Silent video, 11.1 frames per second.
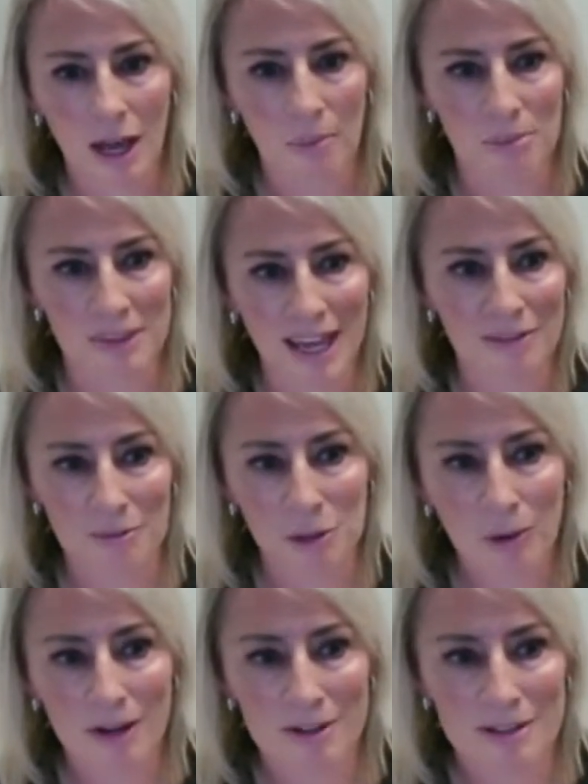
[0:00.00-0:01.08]
That
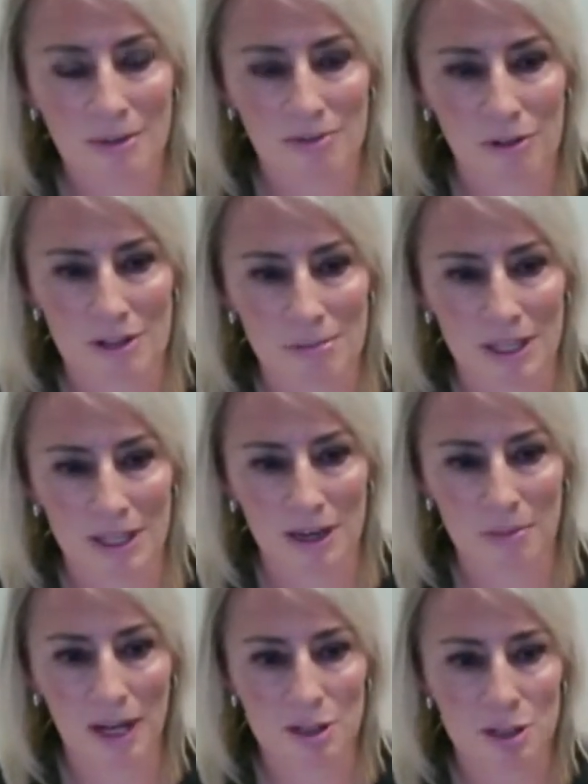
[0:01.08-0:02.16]
requires some enforcement, and
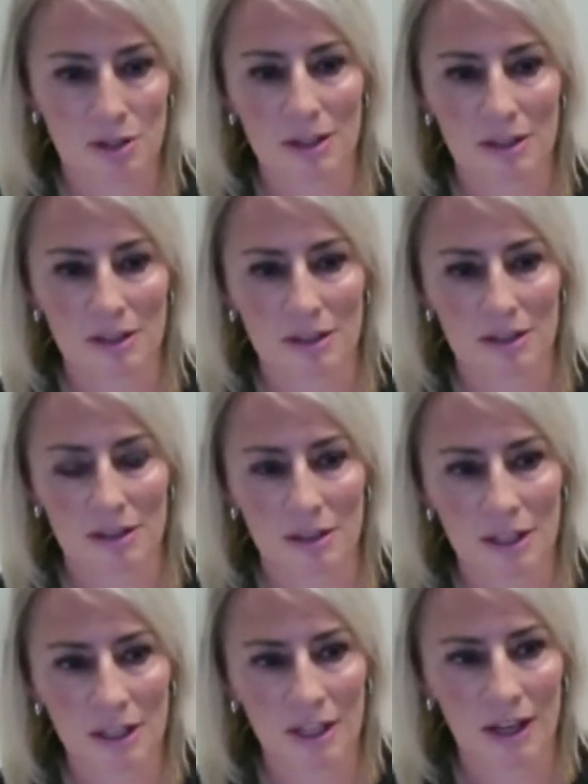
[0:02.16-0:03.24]
I'm not sure that
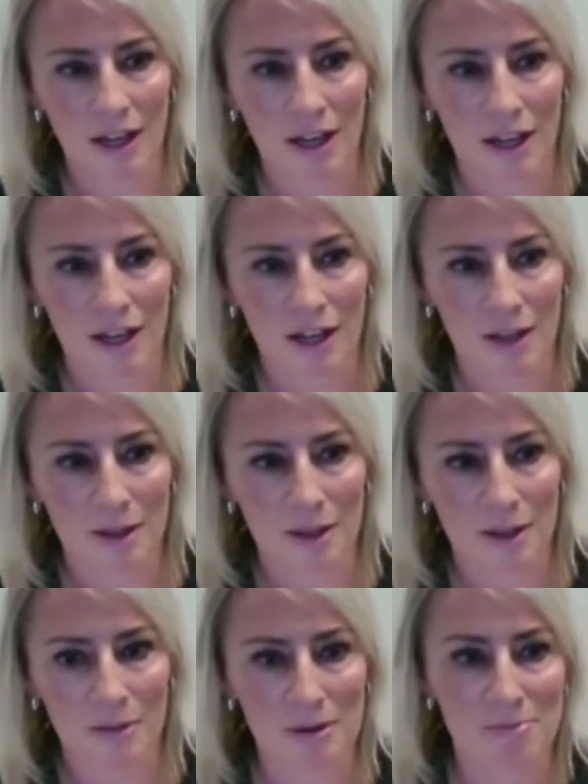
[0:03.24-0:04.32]

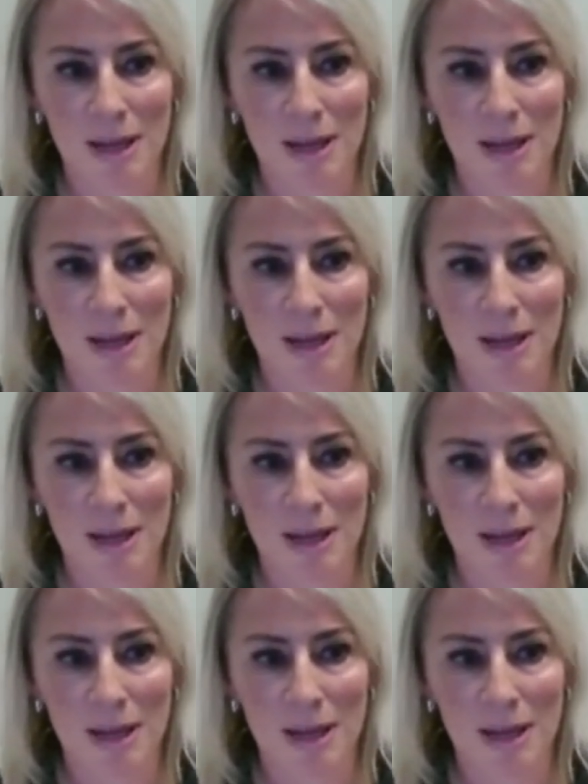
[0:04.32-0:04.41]
that we've been